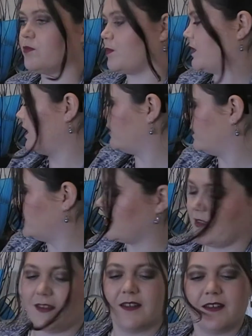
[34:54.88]
prepared for
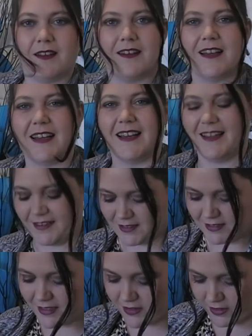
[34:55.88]
this.
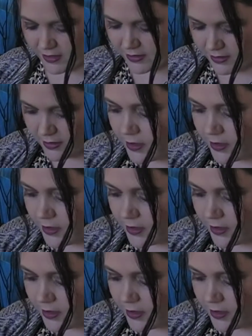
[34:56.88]
That's okay.